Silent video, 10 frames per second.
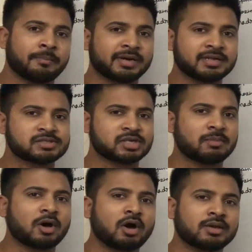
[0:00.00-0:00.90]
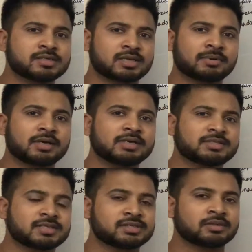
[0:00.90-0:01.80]
but in somehow in some
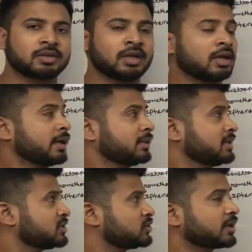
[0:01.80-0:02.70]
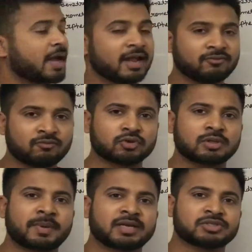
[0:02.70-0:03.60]
conditions this drug is helpful for
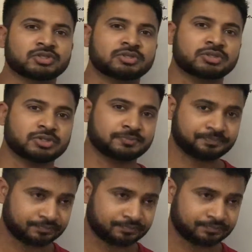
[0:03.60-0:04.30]
the Parkinson's disease.